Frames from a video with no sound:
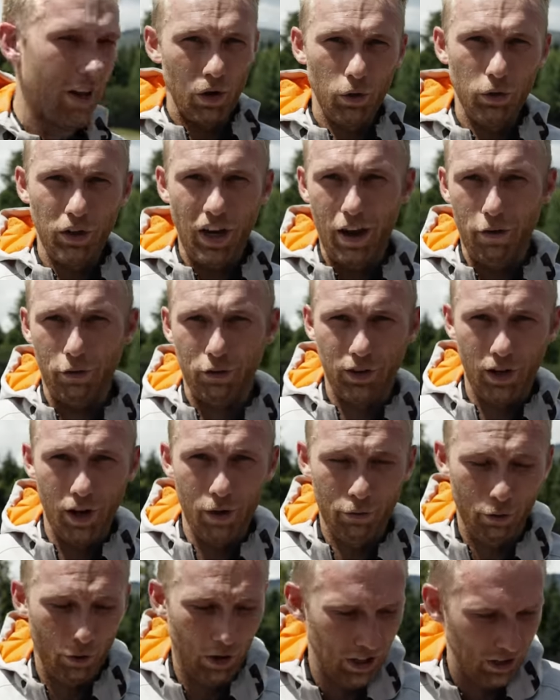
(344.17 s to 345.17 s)
We don't have
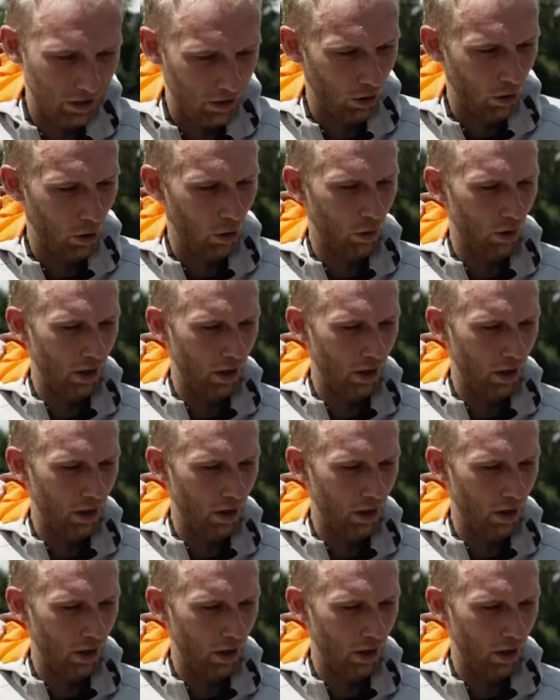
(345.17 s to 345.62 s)
time for it, so